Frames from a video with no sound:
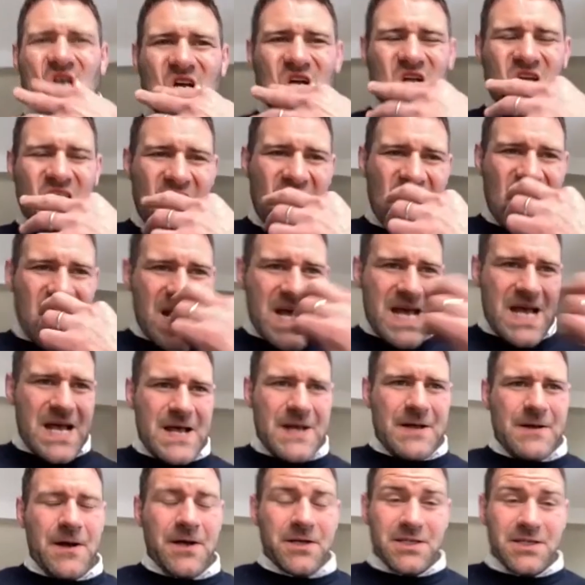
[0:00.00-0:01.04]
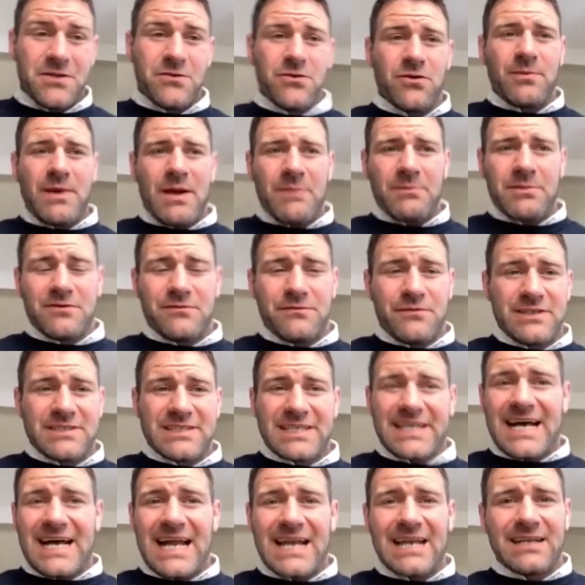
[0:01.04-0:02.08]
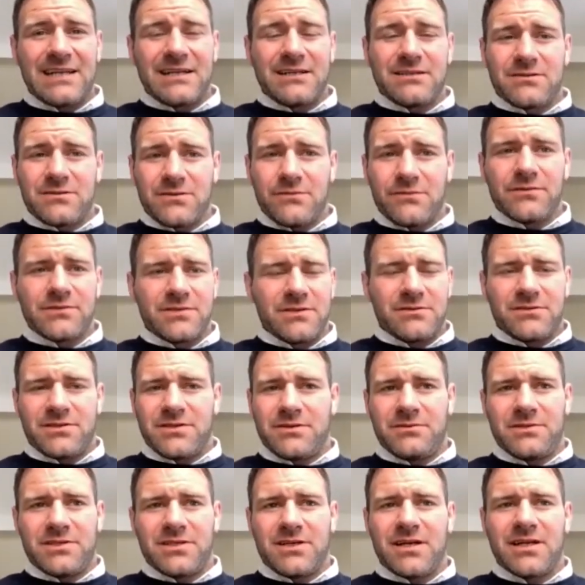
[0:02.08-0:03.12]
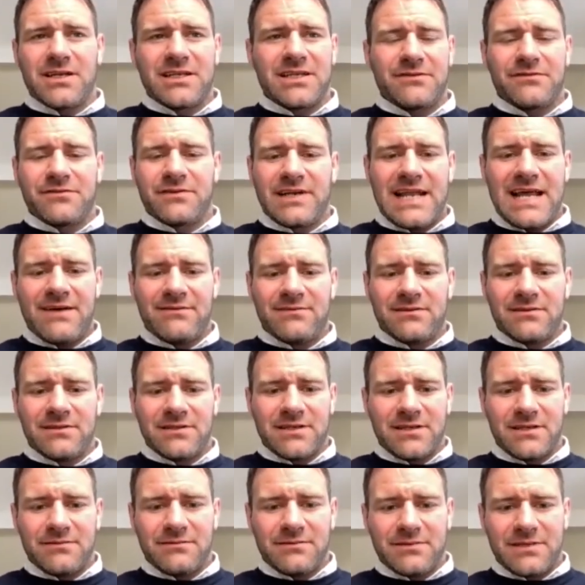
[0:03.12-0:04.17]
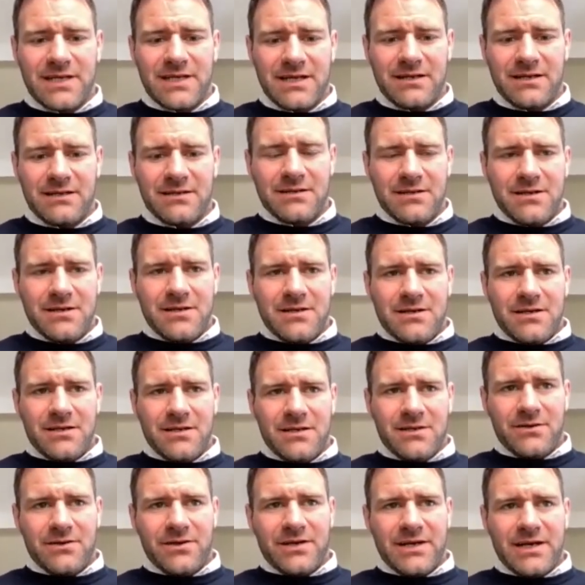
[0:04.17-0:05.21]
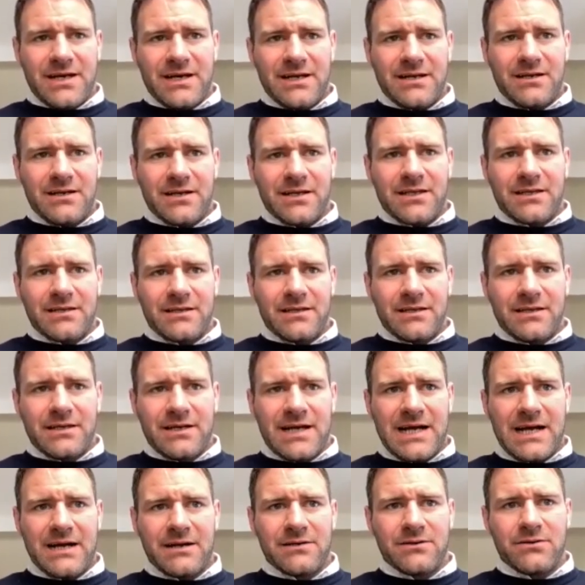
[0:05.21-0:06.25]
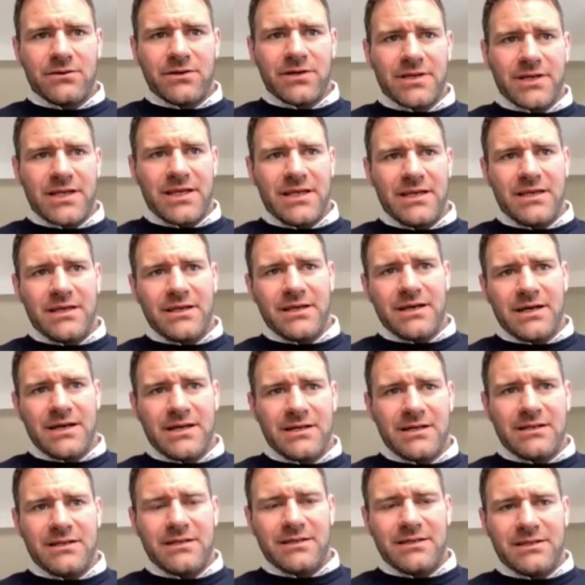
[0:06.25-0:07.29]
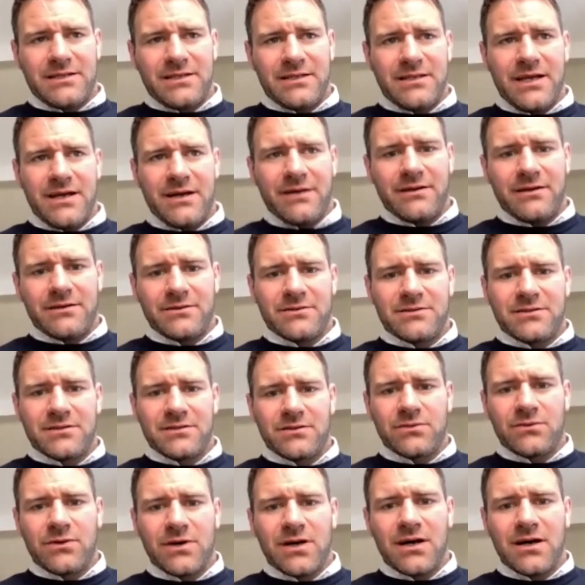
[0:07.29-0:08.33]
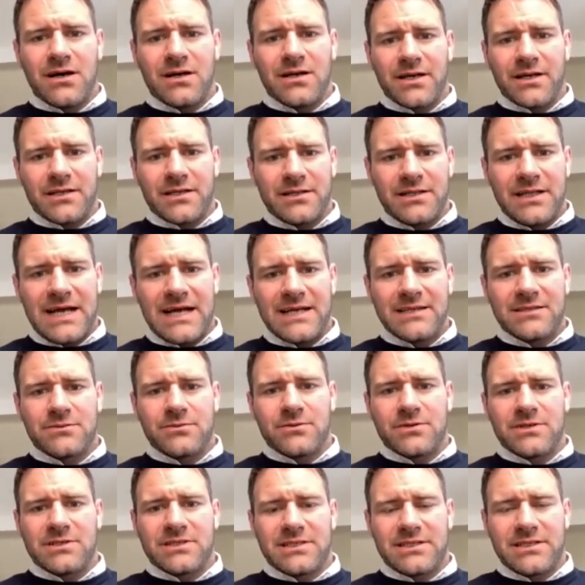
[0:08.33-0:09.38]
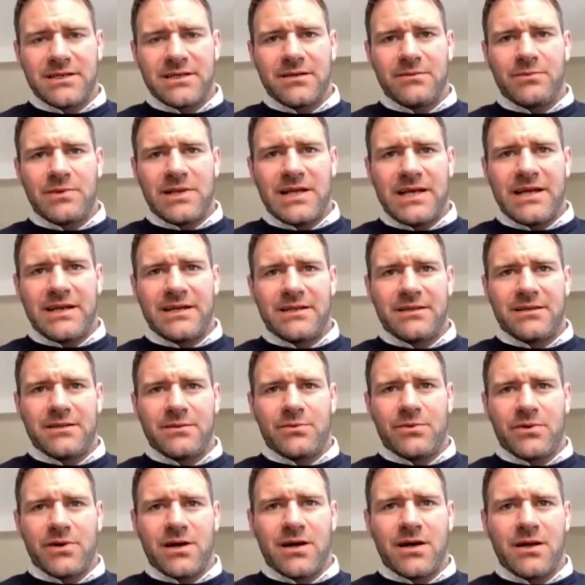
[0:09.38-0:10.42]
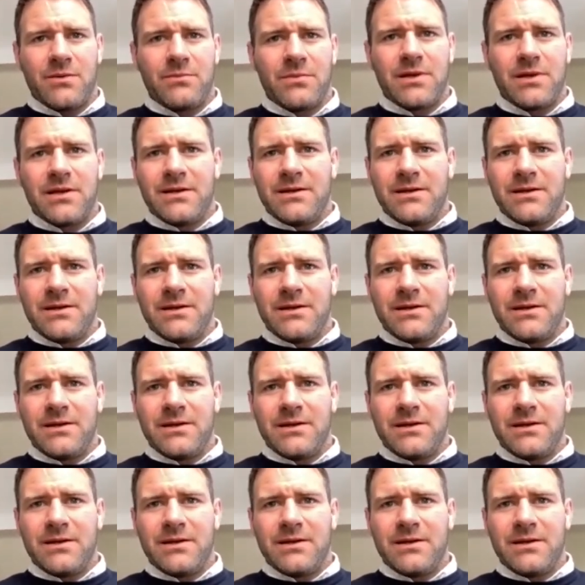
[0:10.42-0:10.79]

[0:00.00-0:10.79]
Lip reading: I do remember the physicality and stuff it was on a different level than you know, you had like Haran O'Erdeke, you had Thierry Dusautois, like lads who were still playing in their prime